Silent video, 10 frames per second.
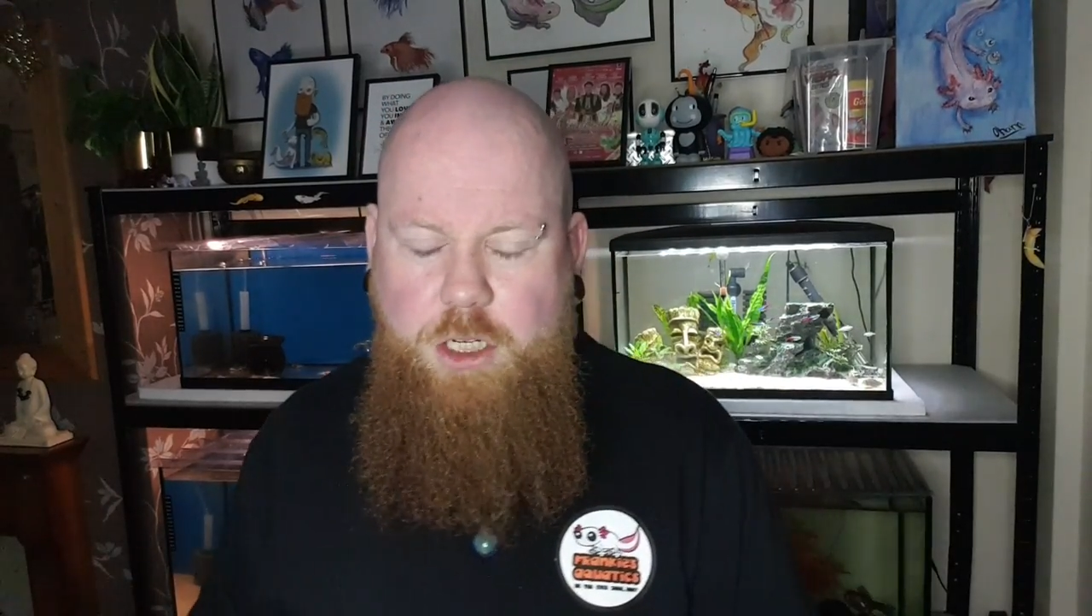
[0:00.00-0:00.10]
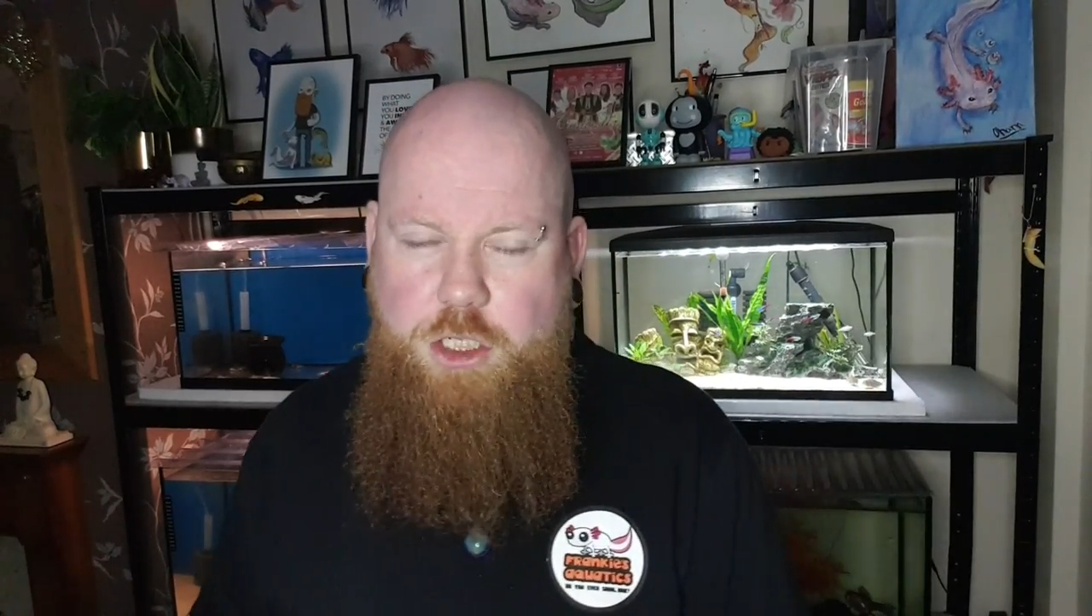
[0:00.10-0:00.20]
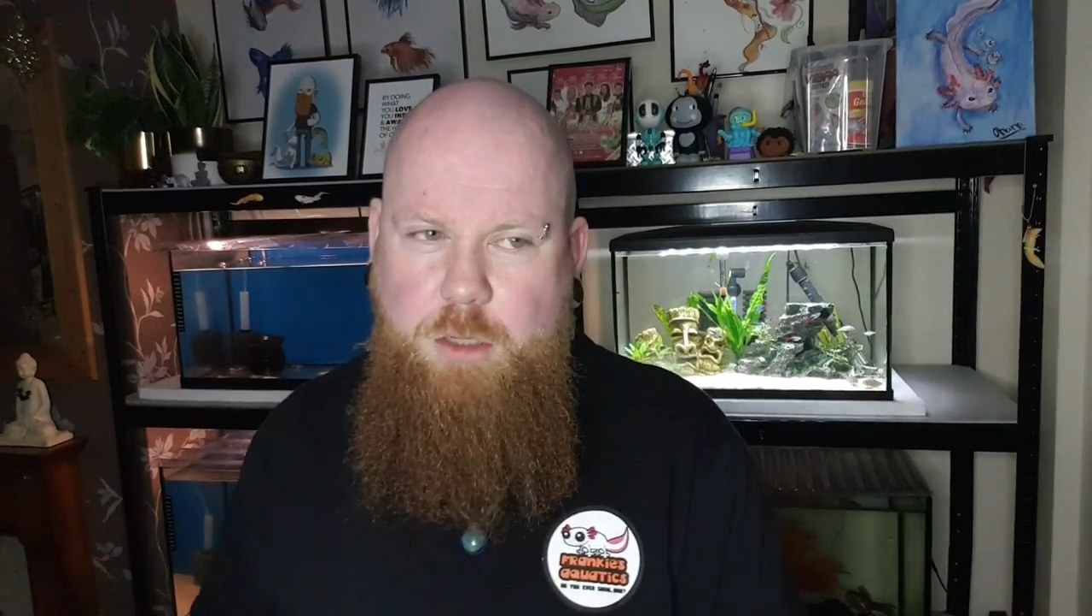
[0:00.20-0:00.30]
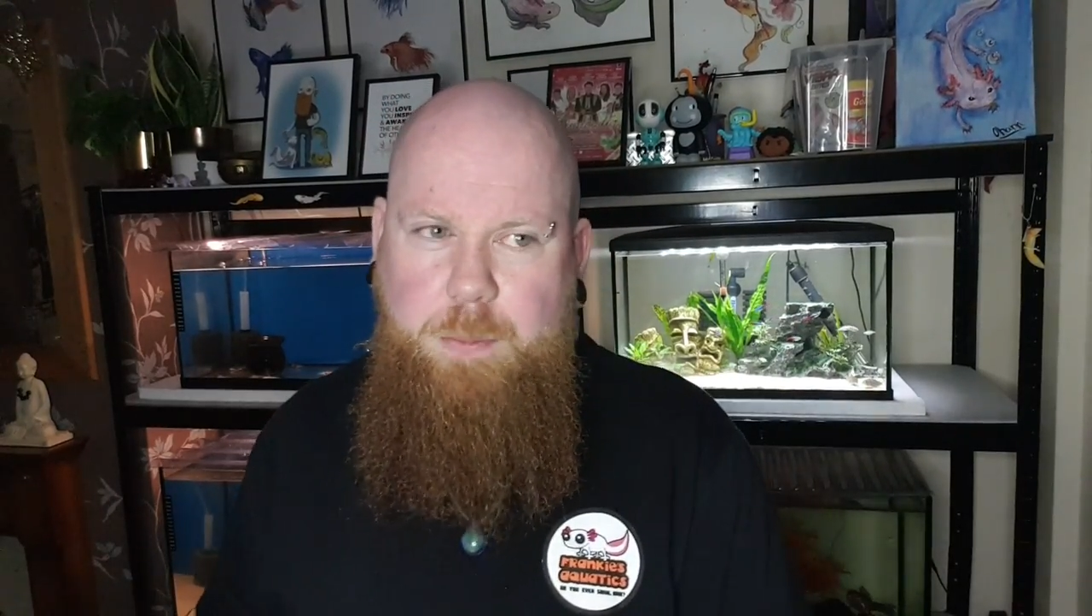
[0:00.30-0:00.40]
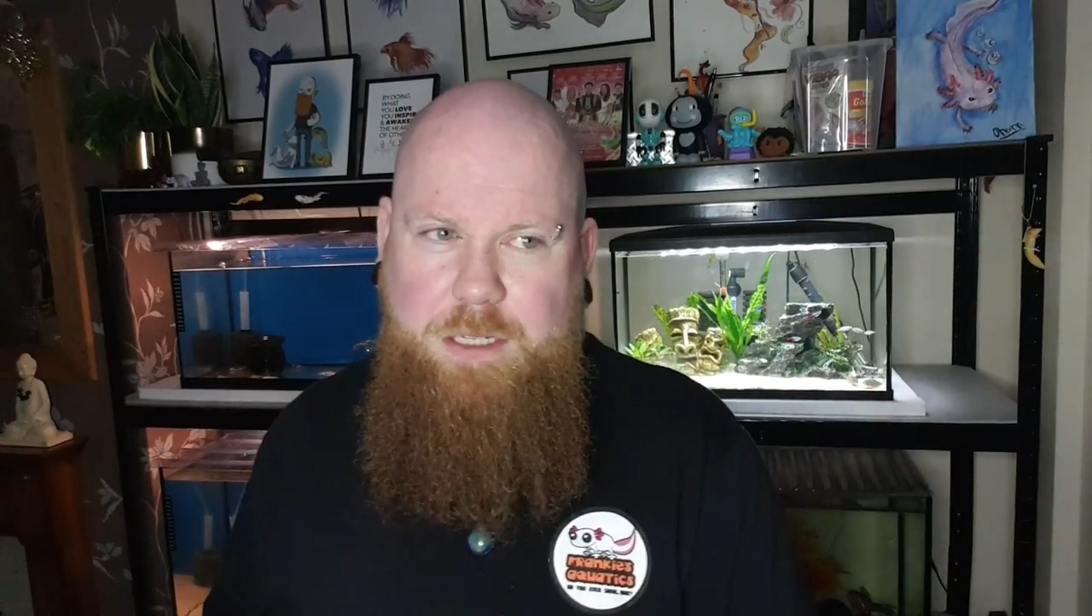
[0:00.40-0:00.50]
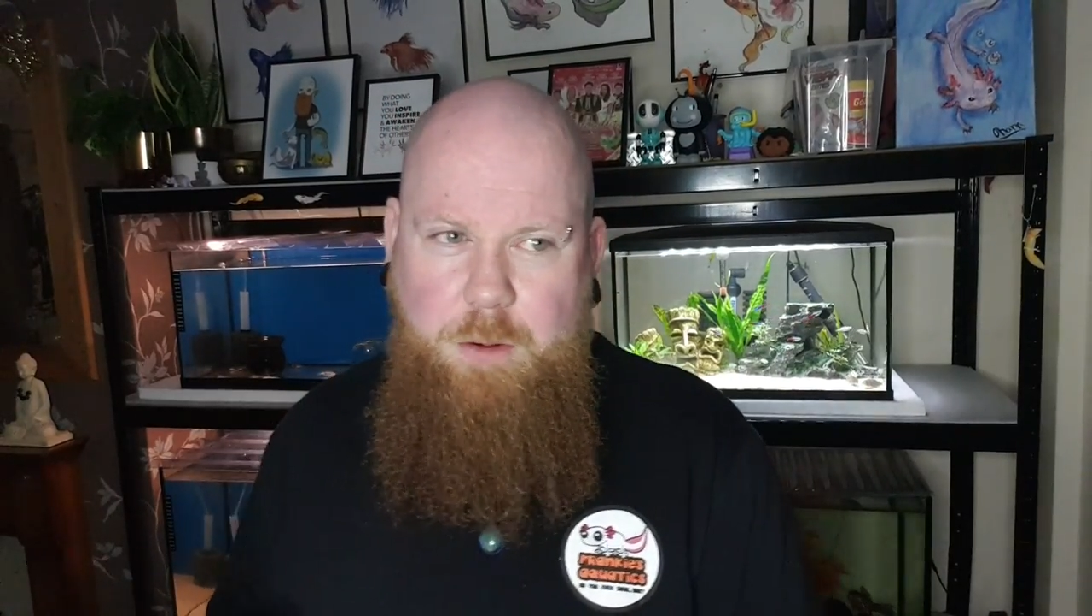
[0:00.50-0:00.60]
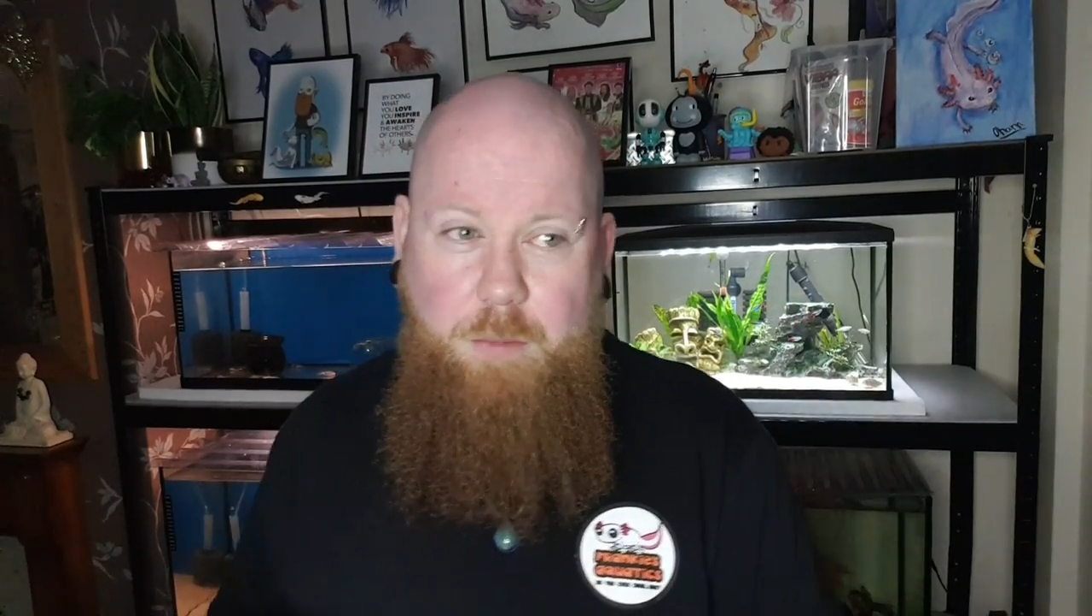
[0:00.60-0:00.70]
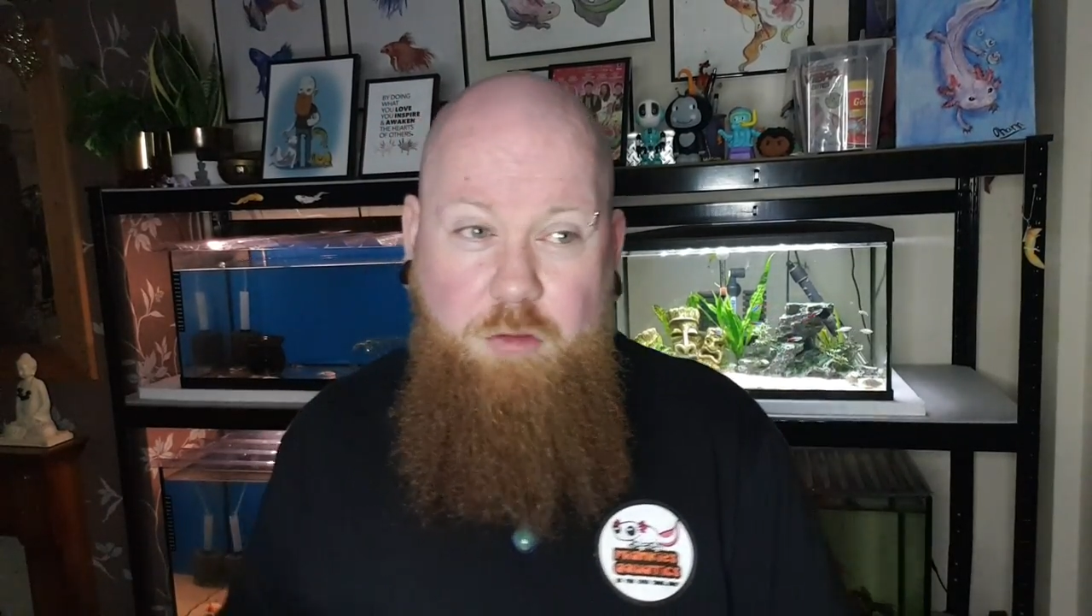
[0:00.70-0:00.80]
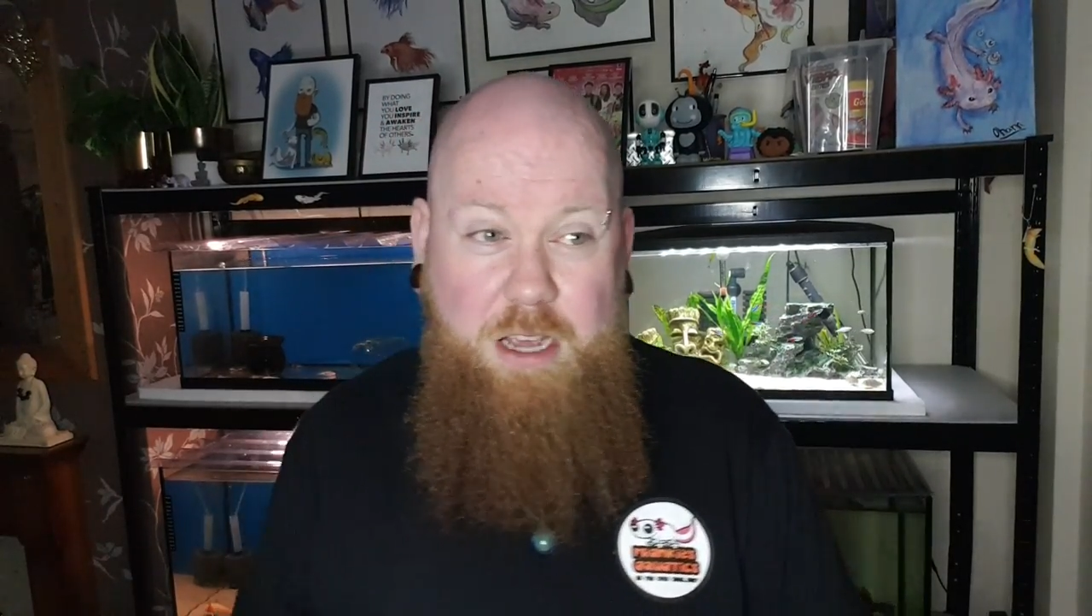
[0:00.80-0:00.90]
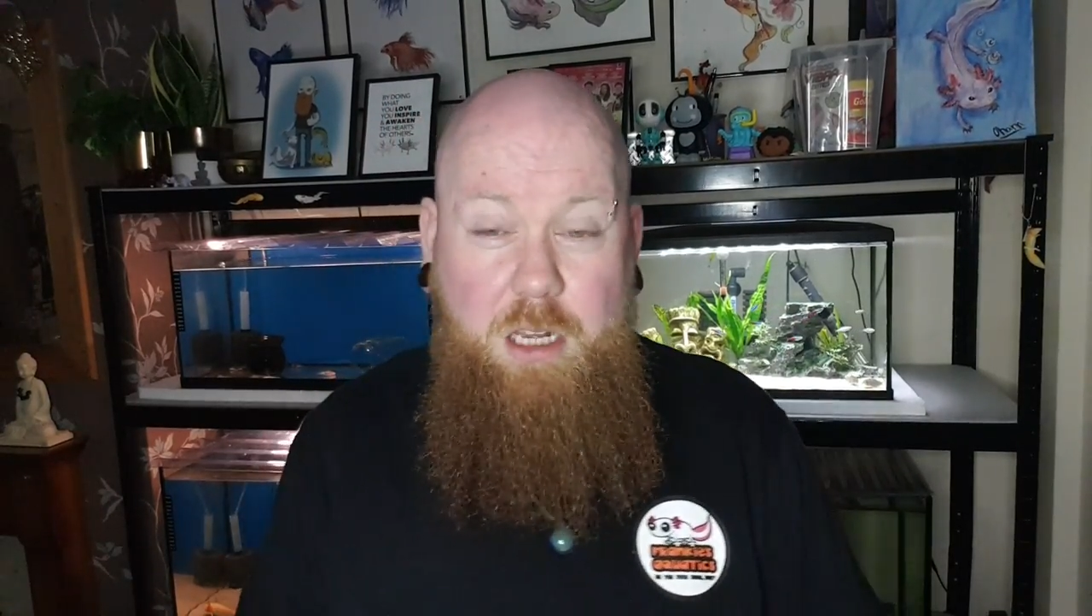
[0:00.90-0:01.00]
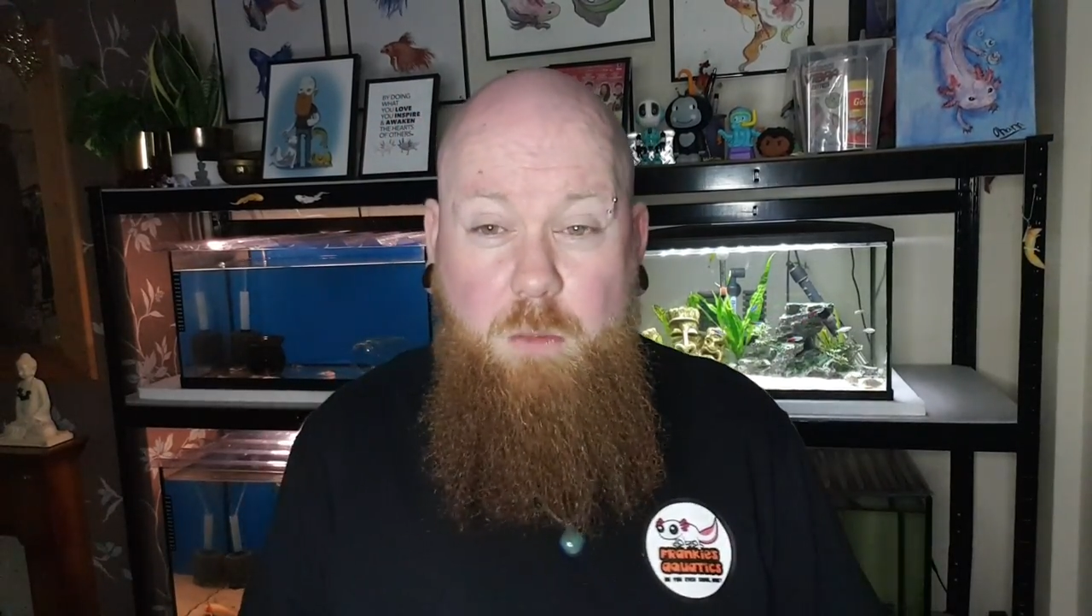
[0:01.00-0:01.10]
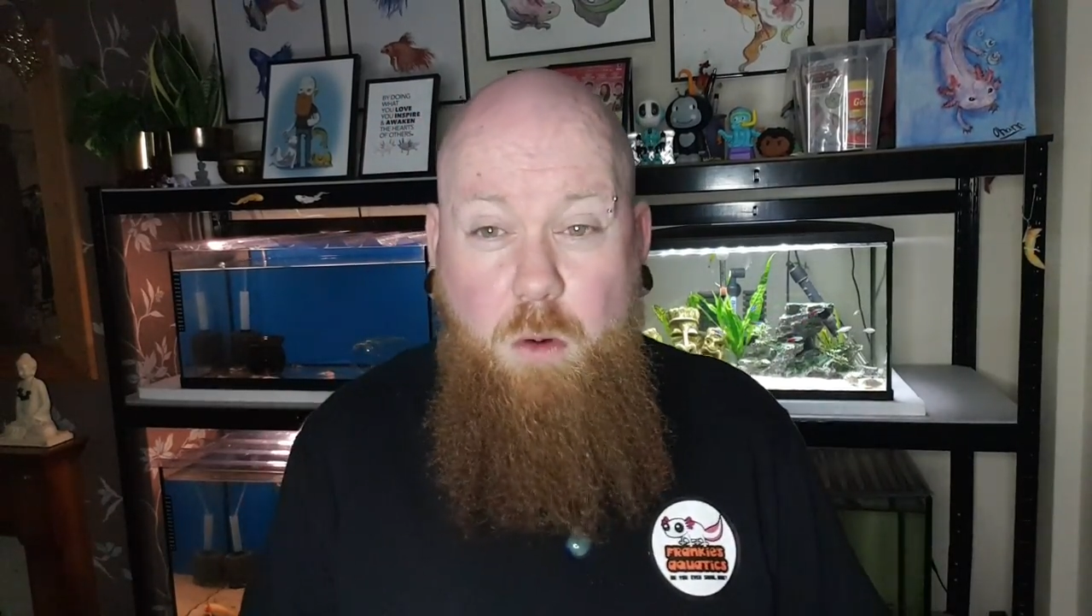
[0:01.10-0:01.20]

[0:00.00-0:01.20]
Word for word: you should be doing regular